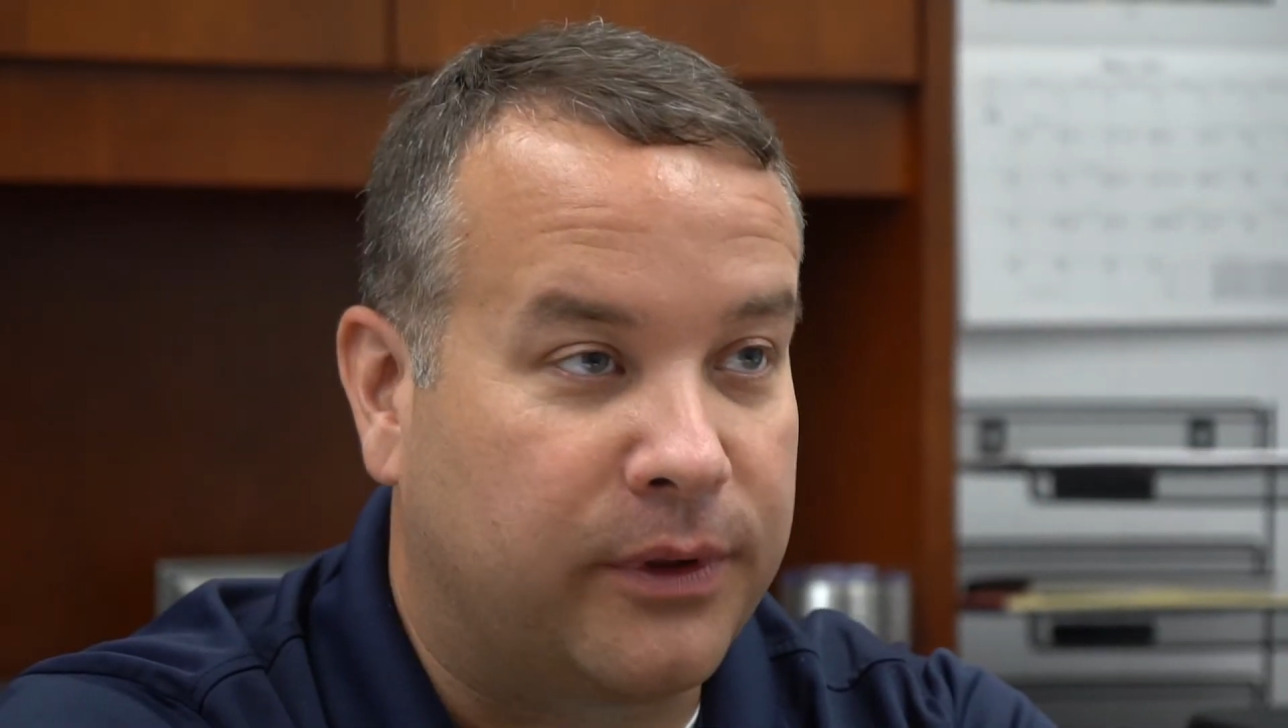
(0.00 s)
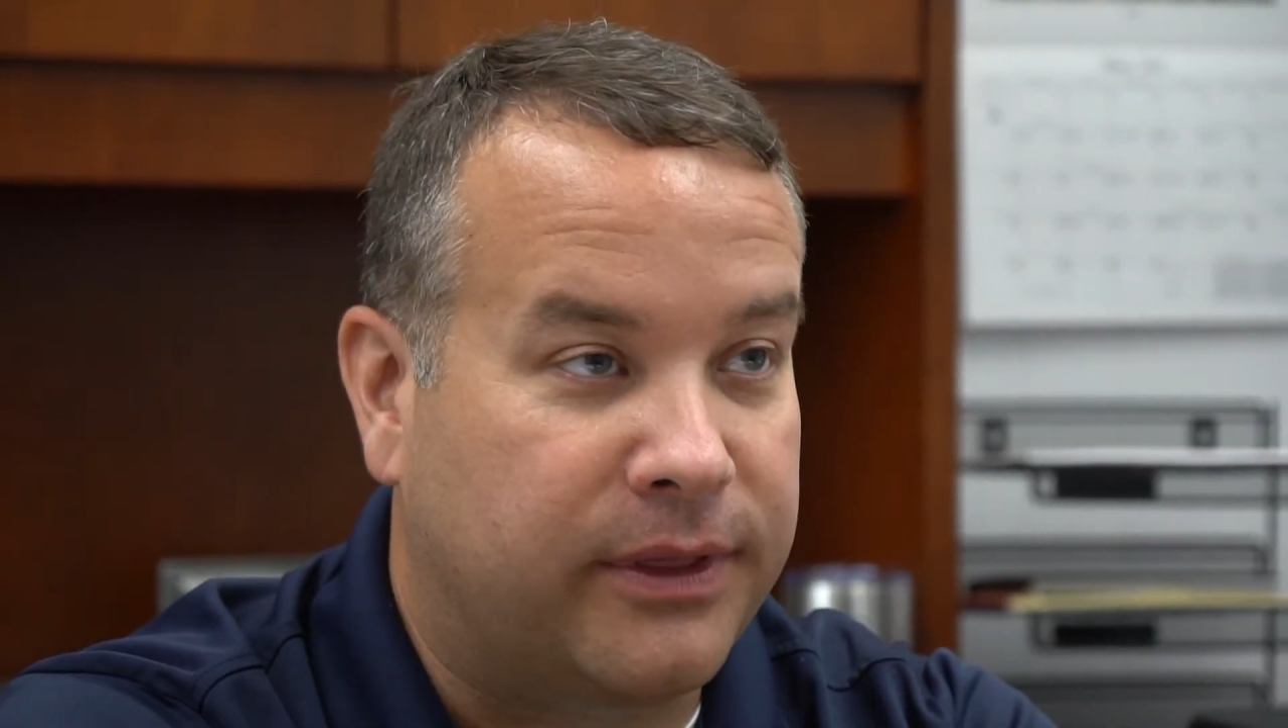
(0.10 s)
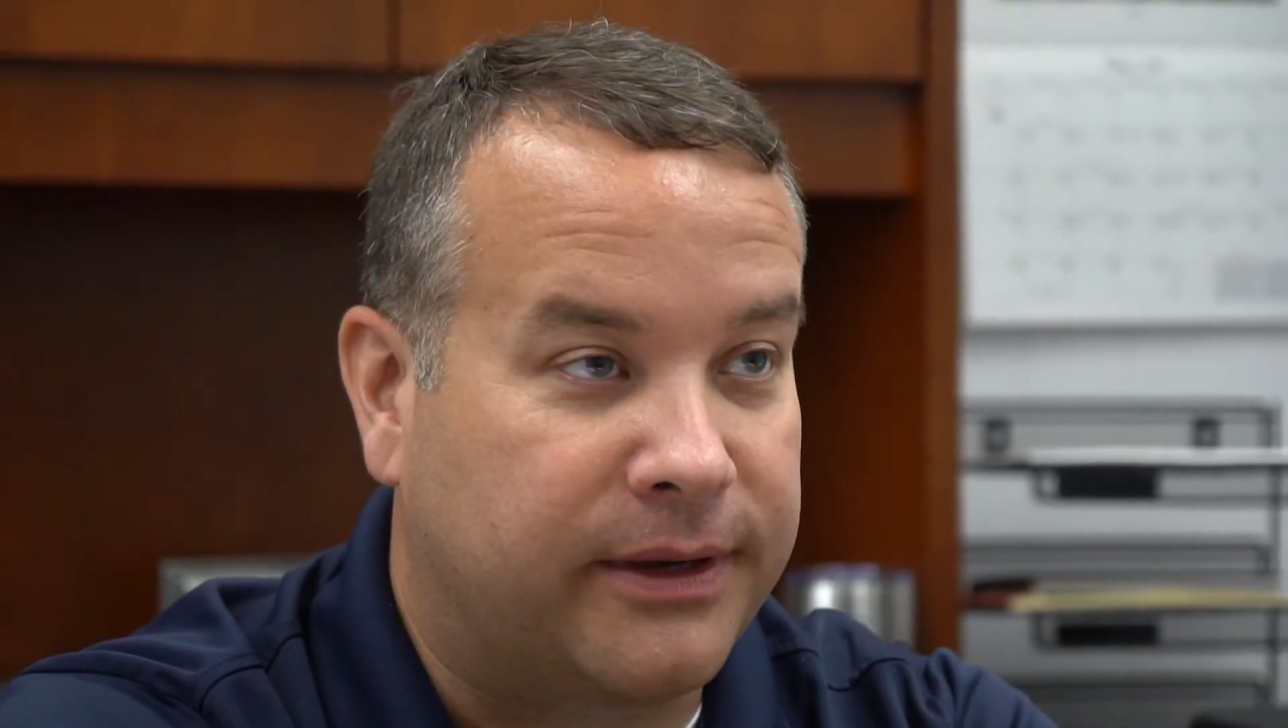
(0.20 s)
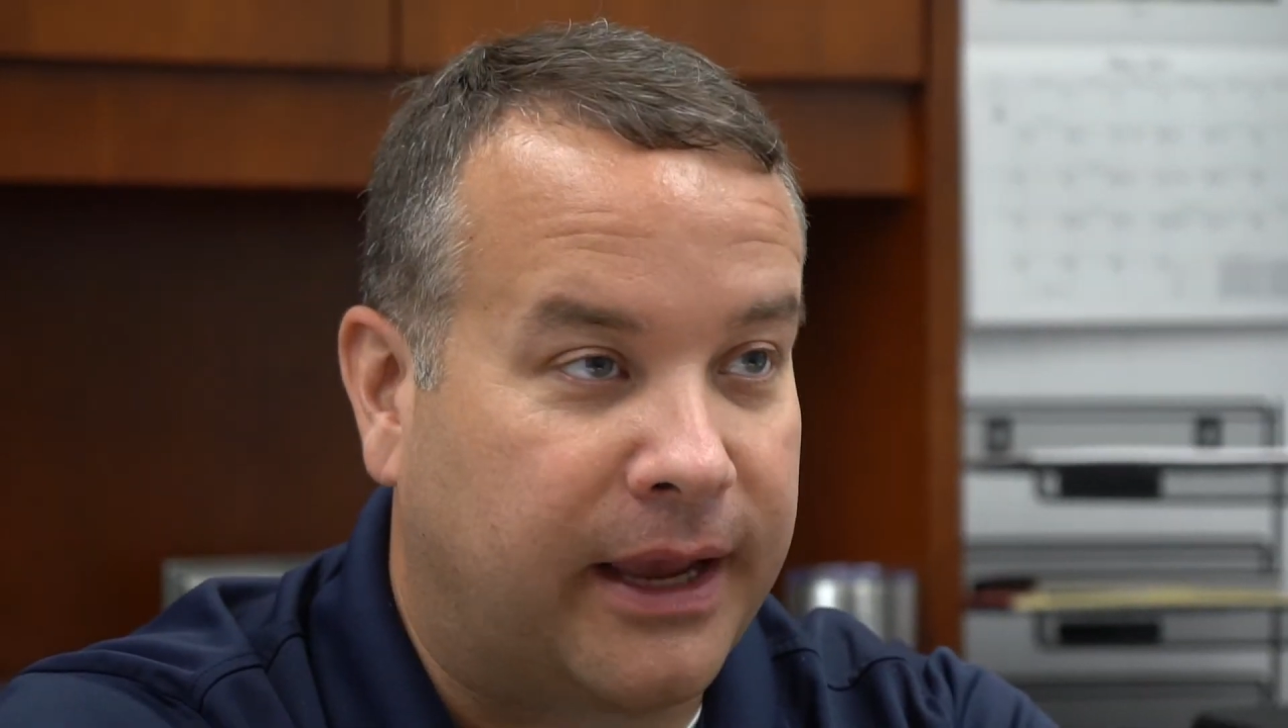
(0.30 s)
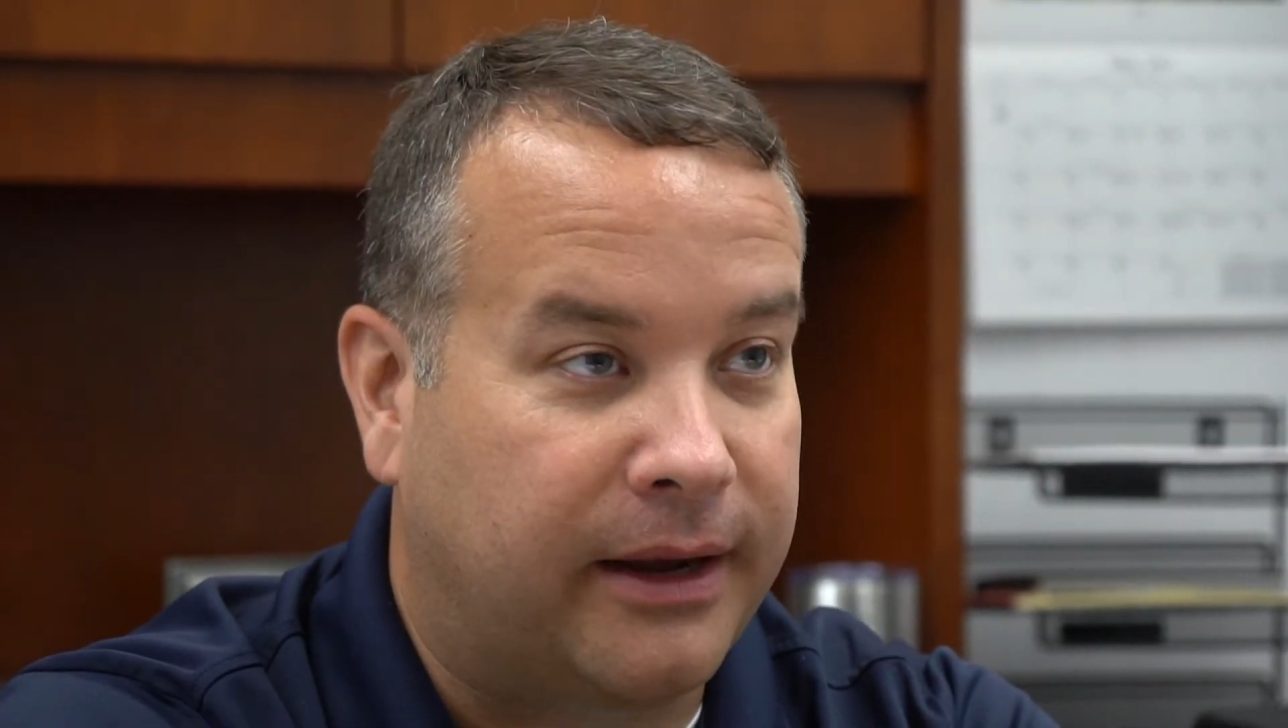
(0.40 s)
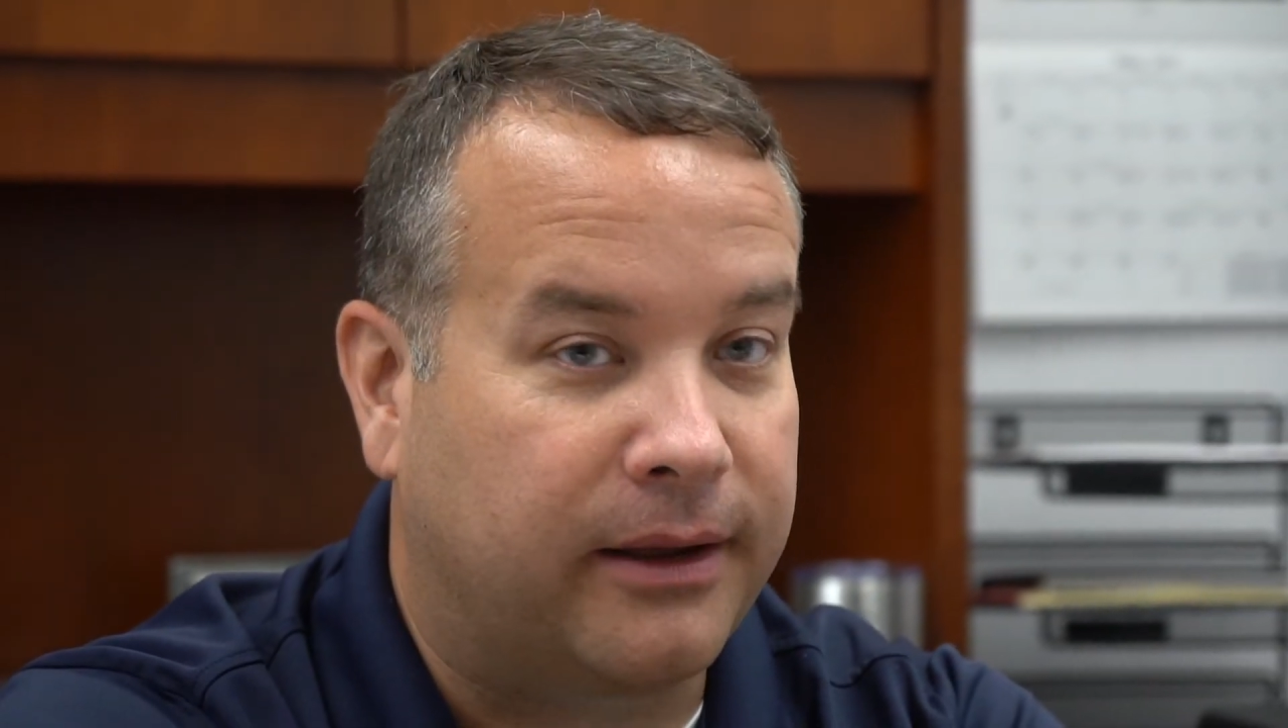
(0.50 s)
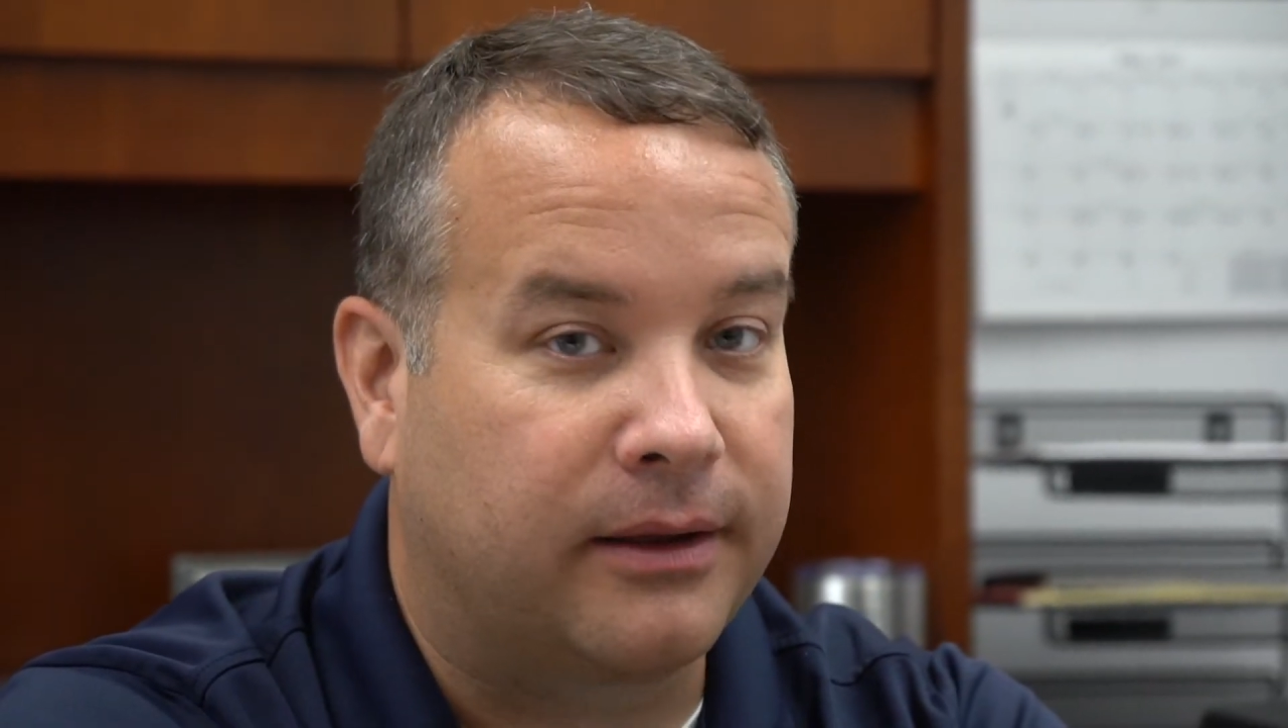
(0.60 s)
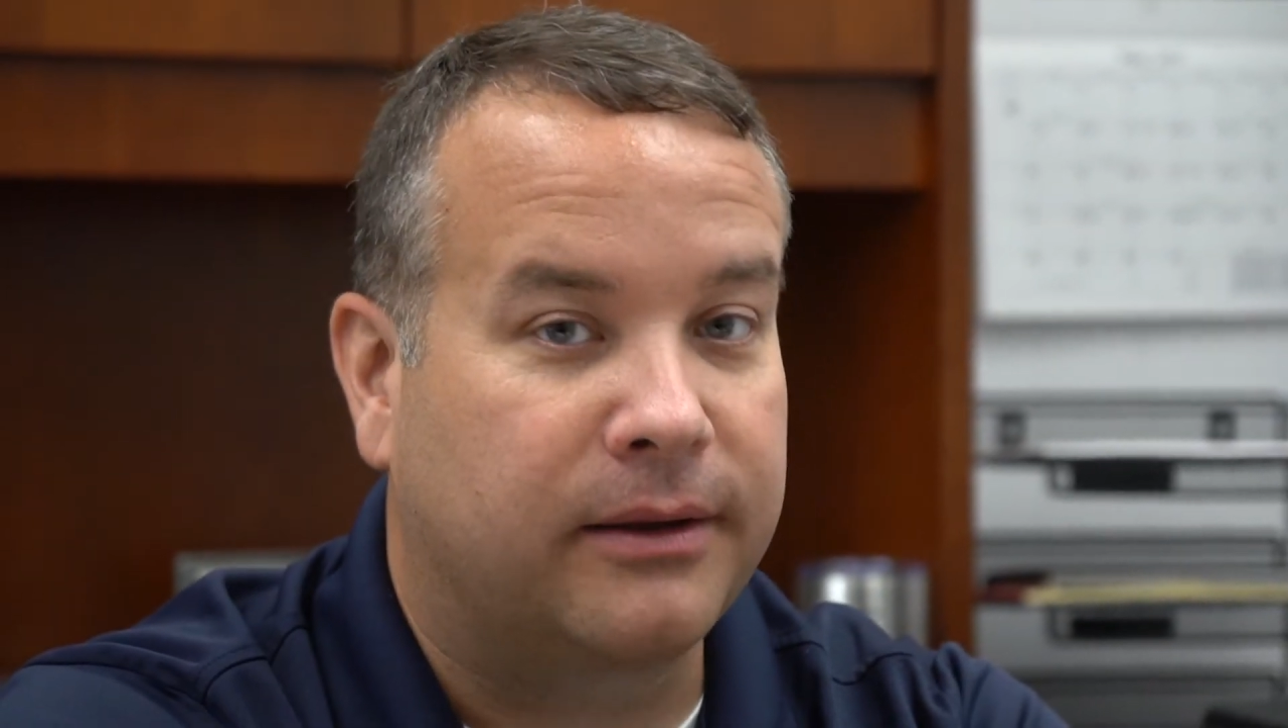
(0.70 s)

with the data,